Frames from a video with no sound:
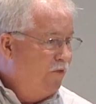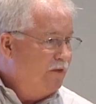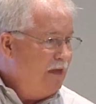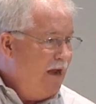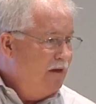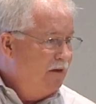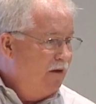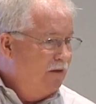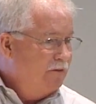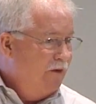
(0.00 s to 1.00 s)
the data
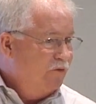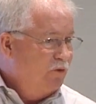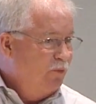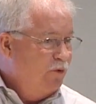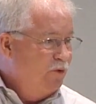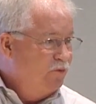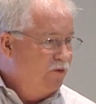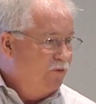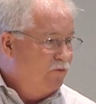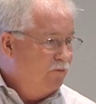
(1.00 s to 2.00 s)
on customer
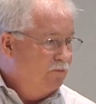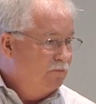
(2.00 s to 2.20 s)
usage?